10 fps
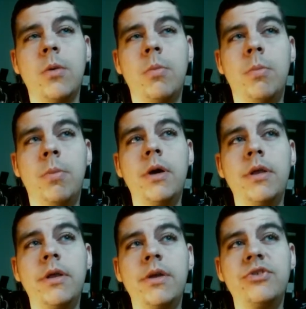
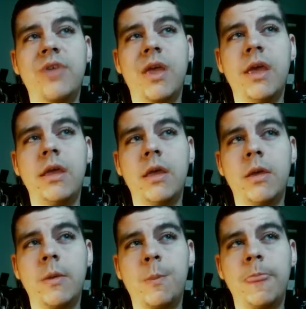but I just can't
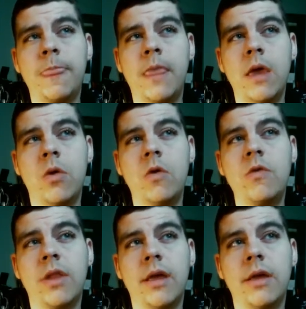get
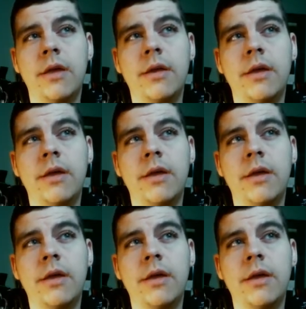over that.